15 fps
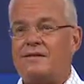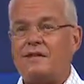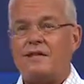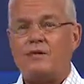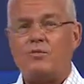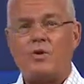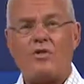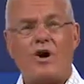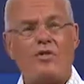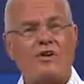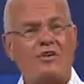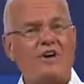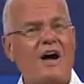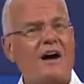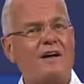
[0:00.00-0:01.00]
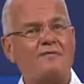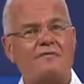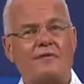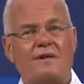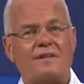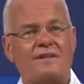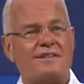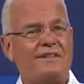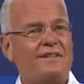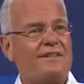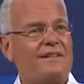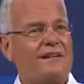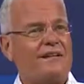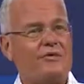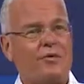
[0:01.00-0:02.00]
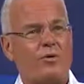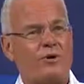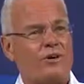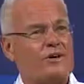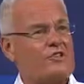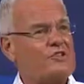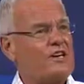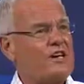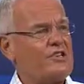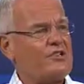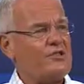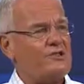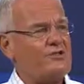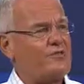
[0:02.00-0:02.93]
And with all the conflict in organizations,